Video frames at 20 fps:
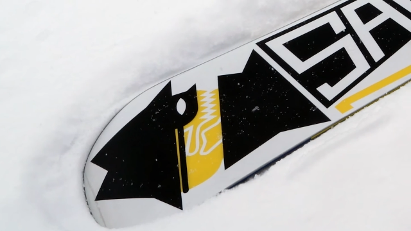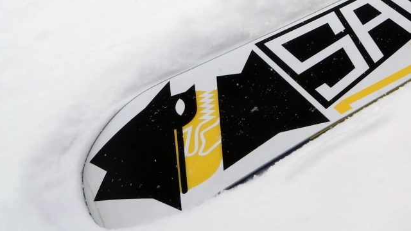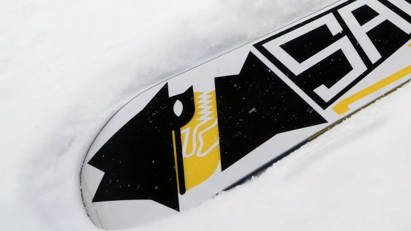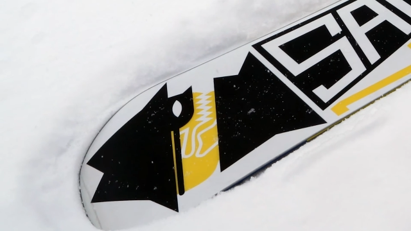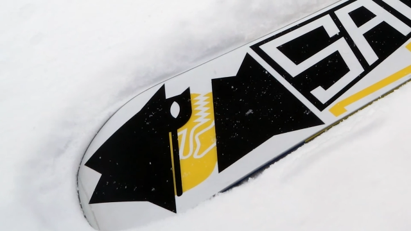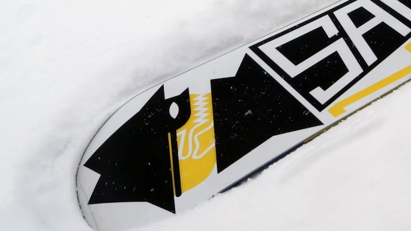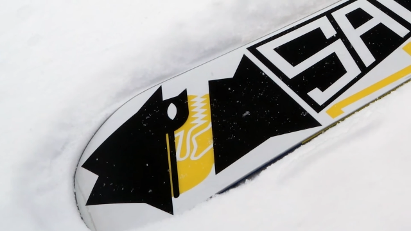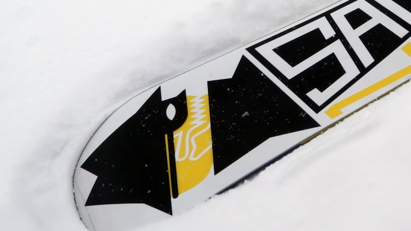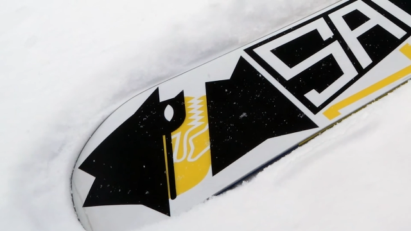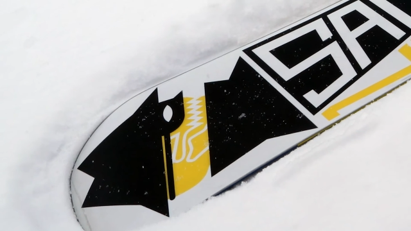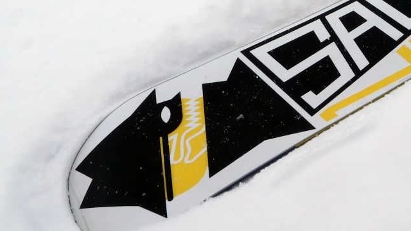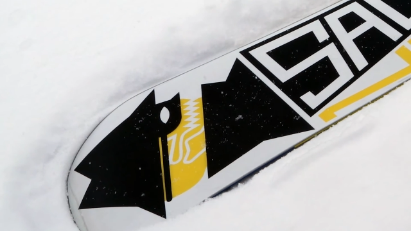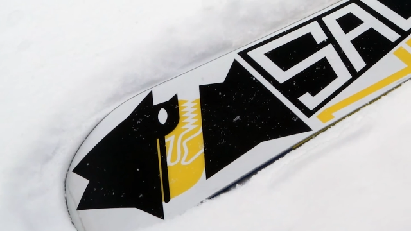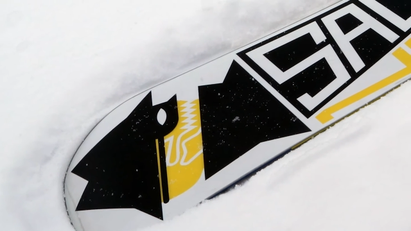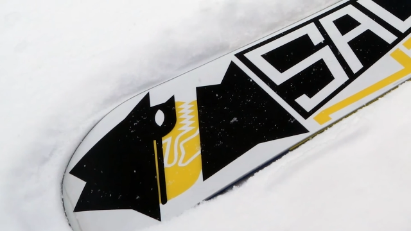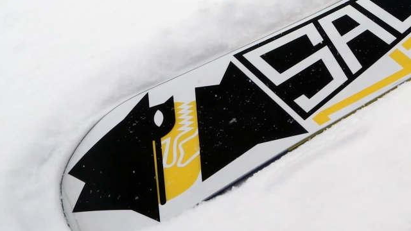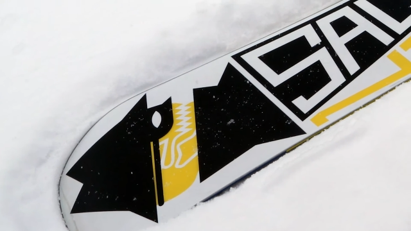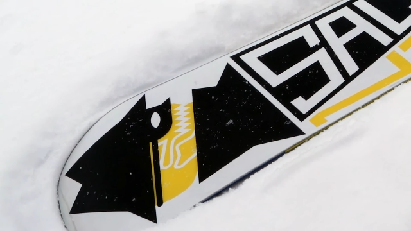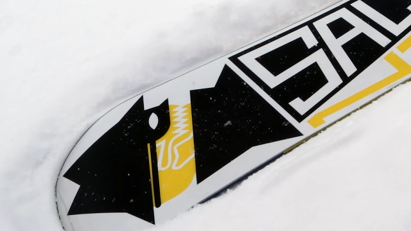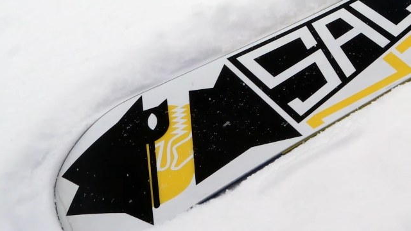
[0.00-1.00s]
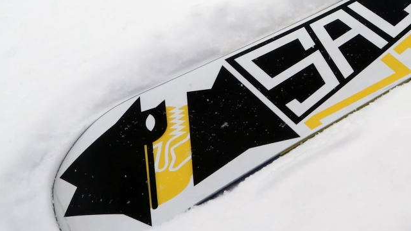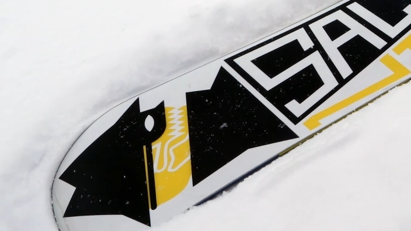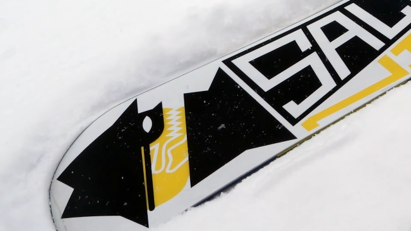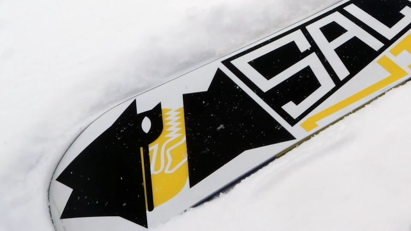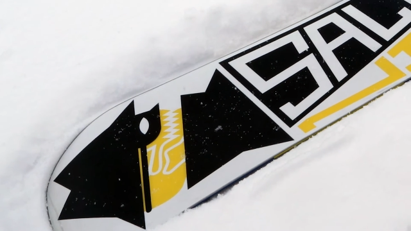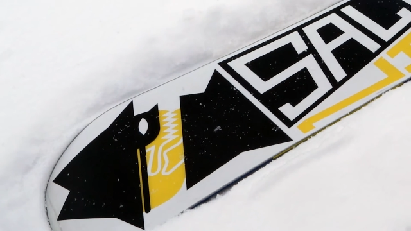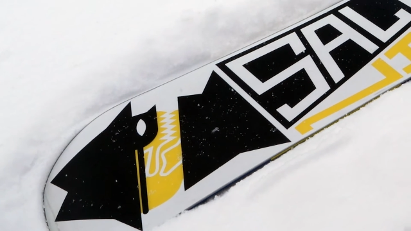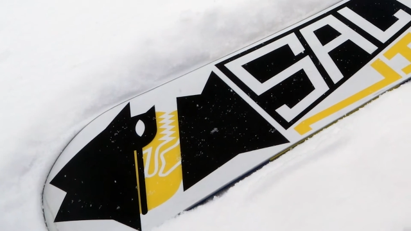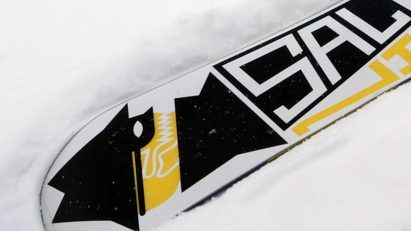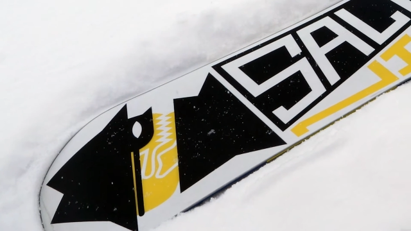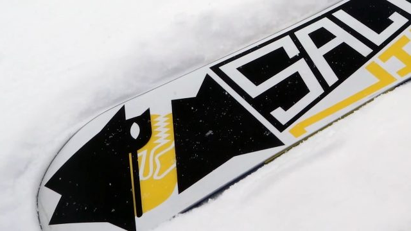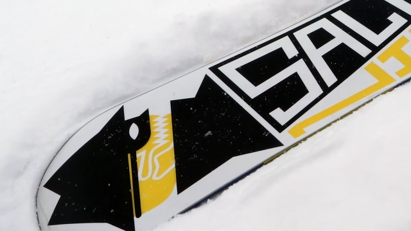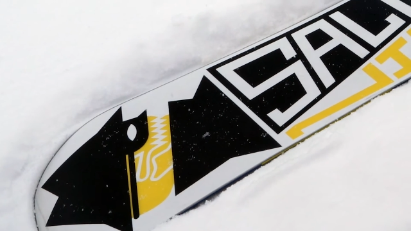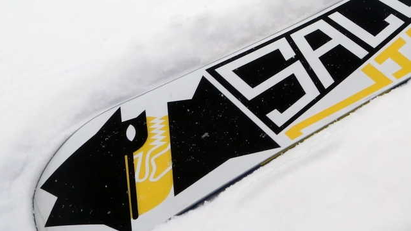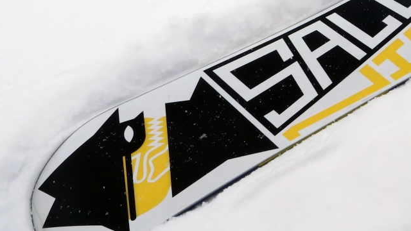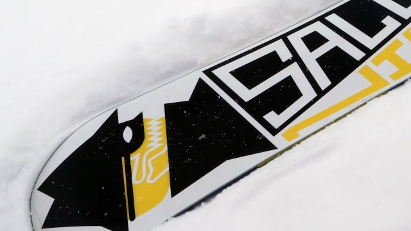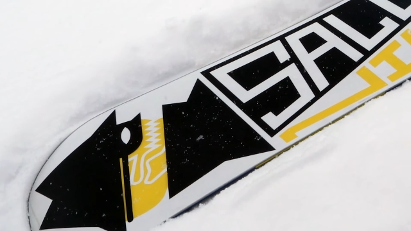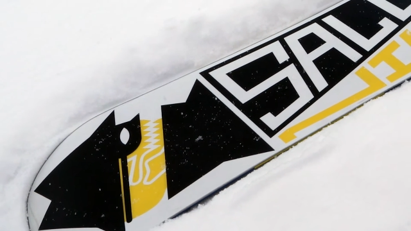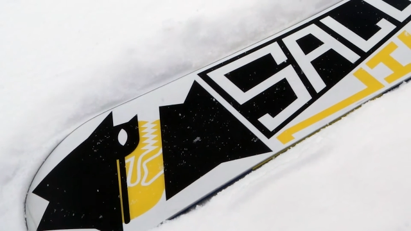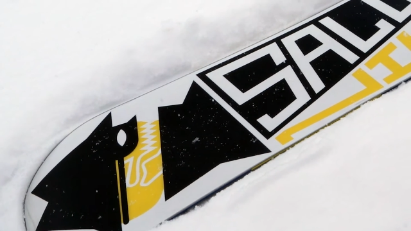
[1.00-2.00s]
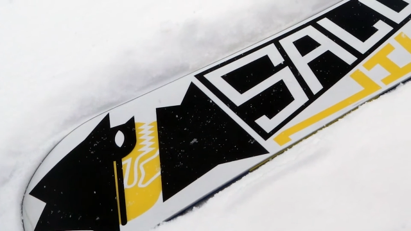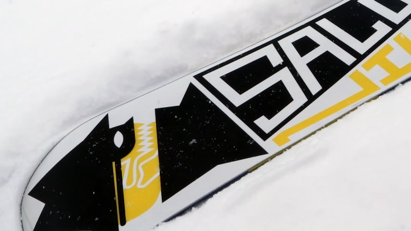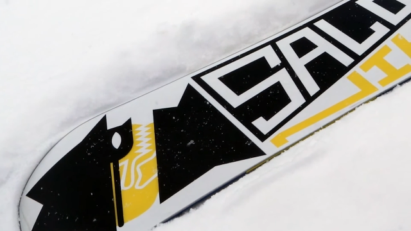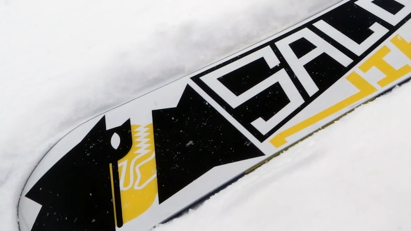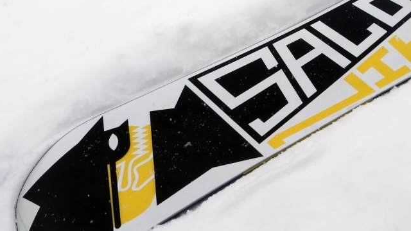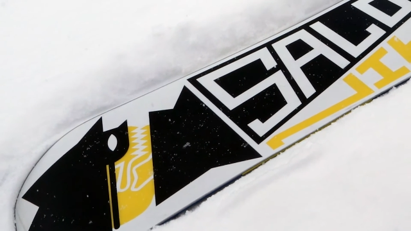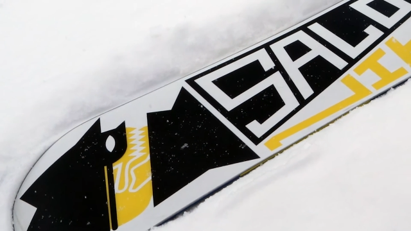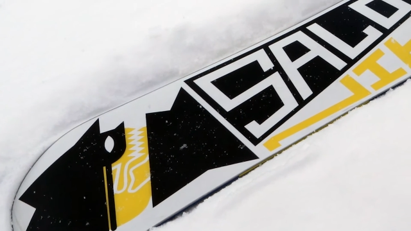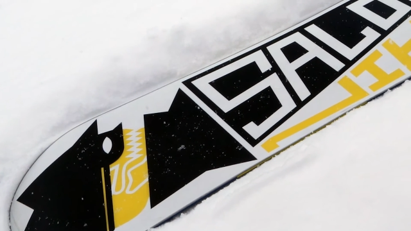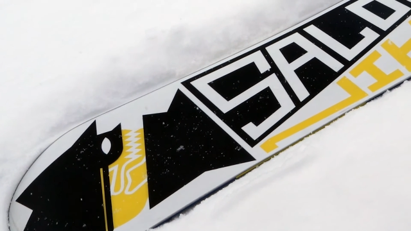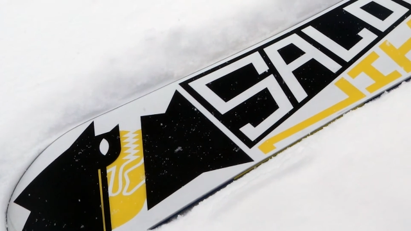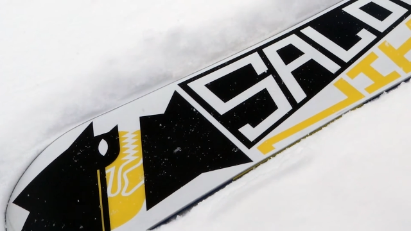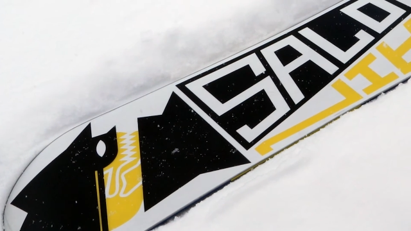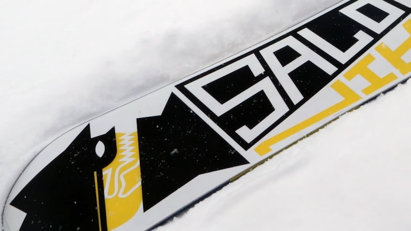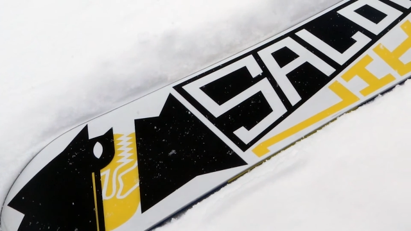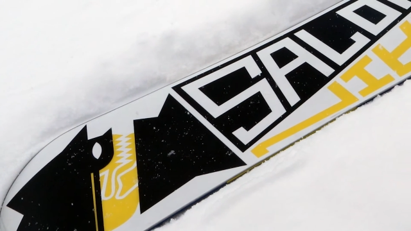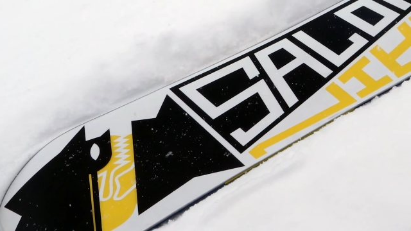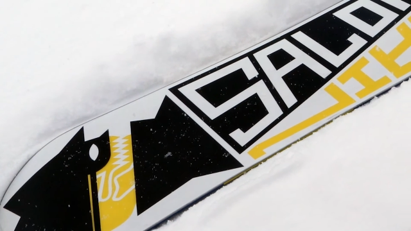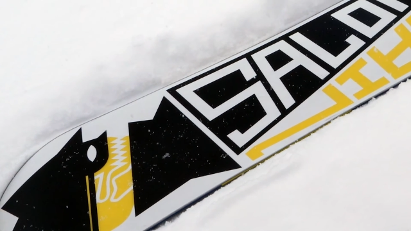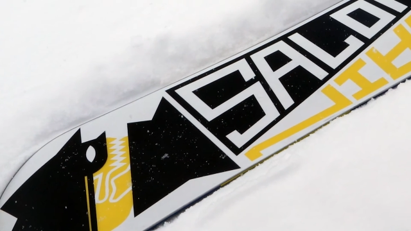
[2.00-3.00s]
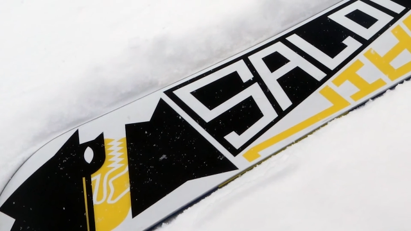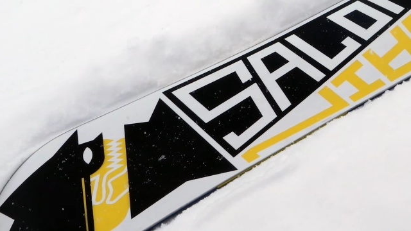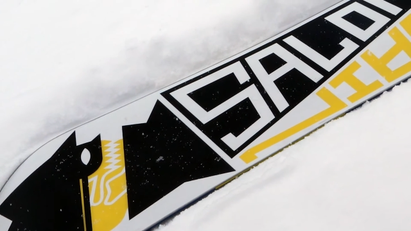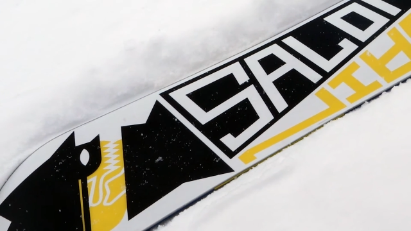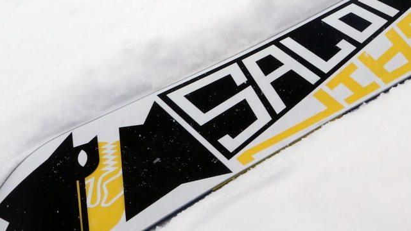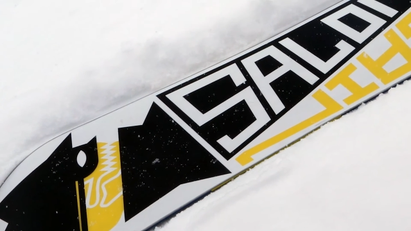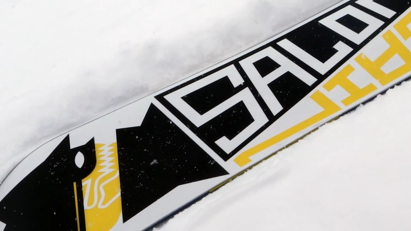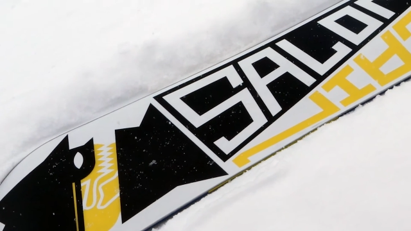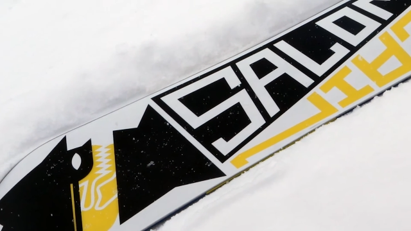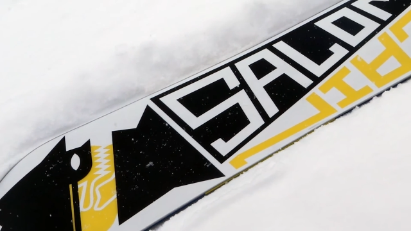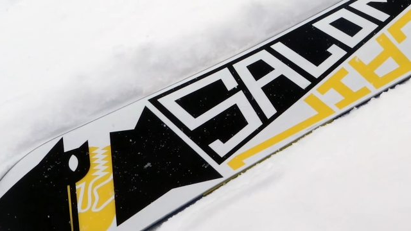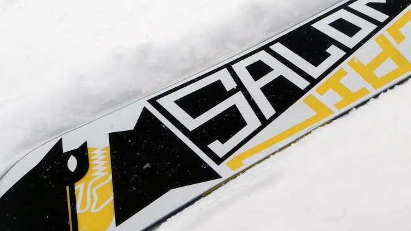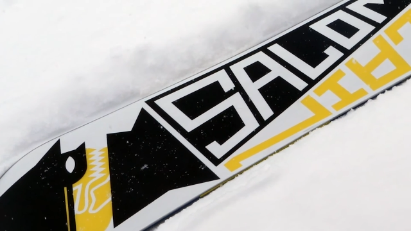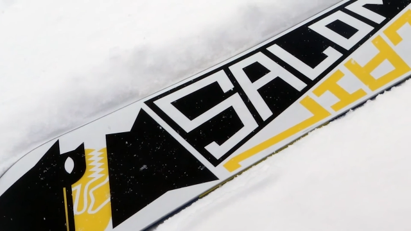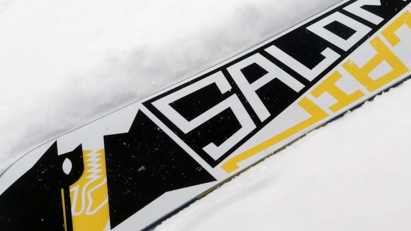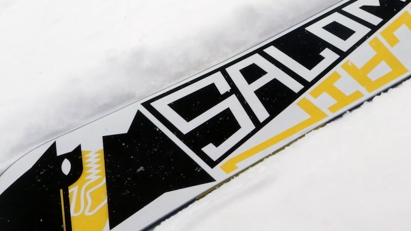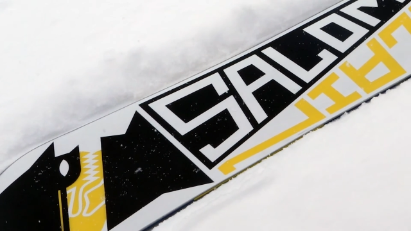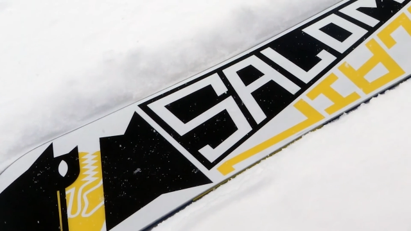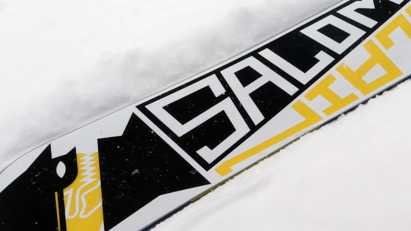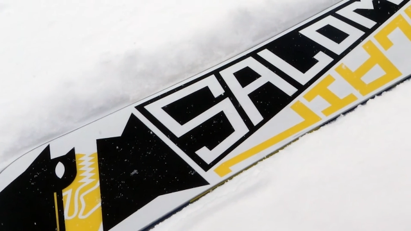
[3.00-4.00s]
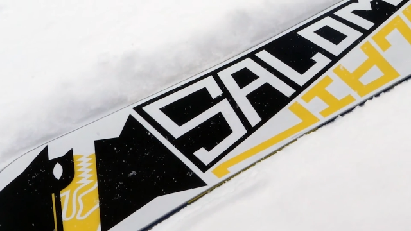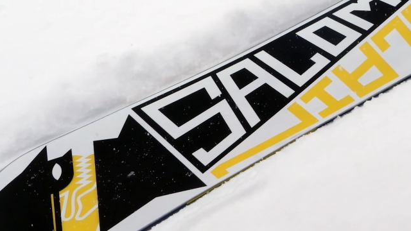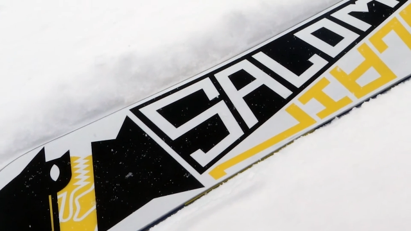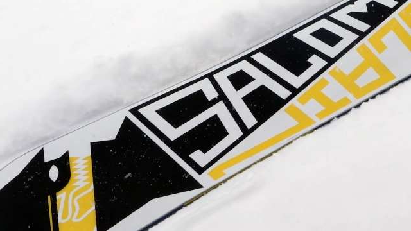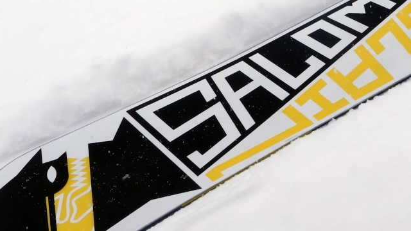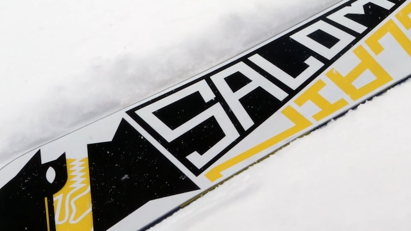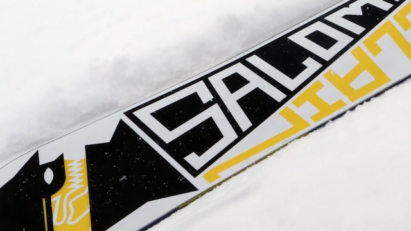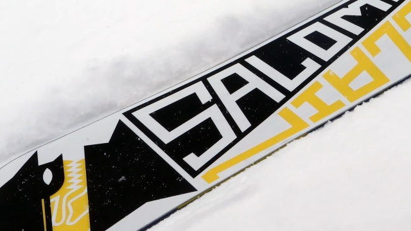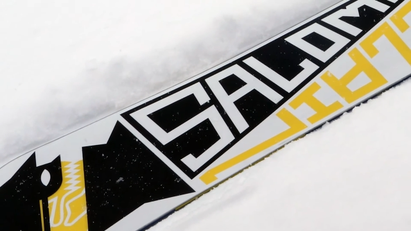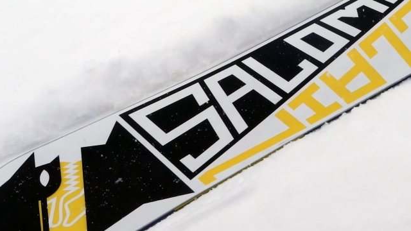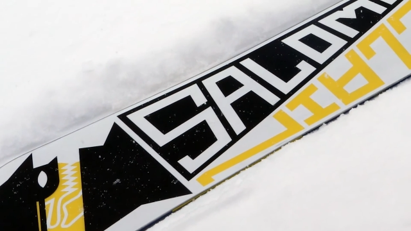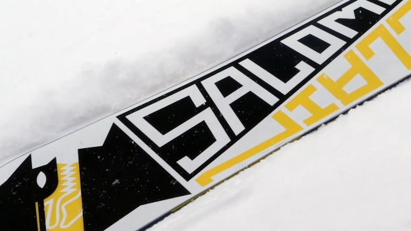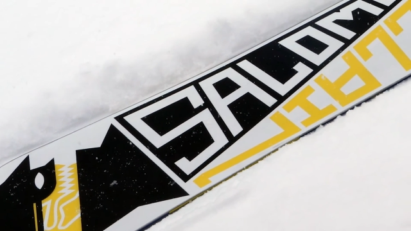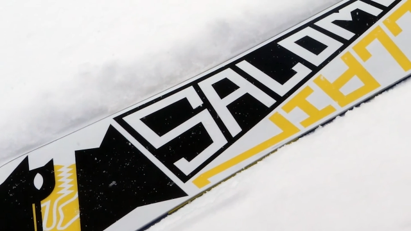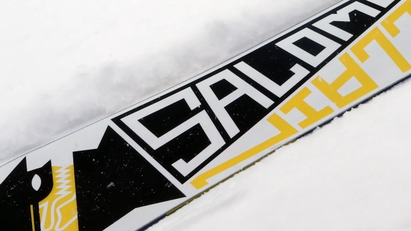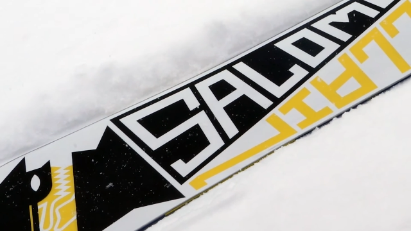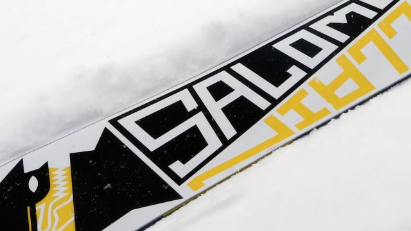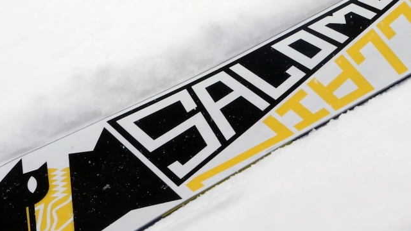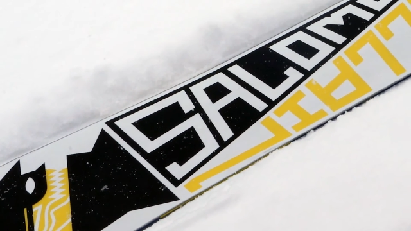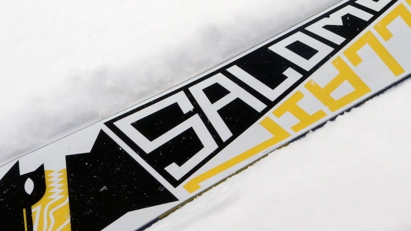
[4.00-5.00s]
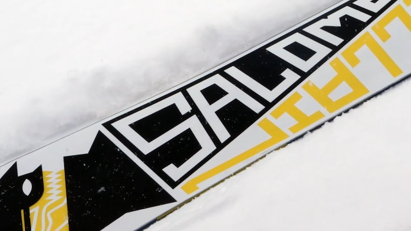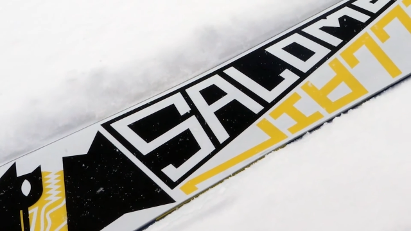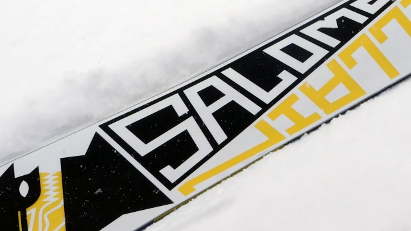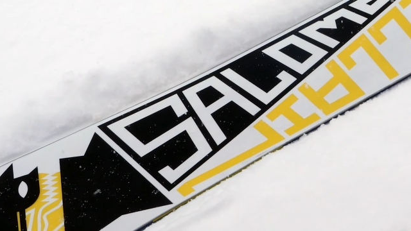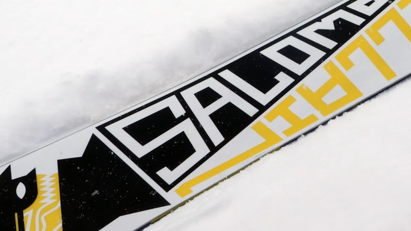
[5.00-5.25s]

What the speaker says: No face is visible, so there are no lips to read.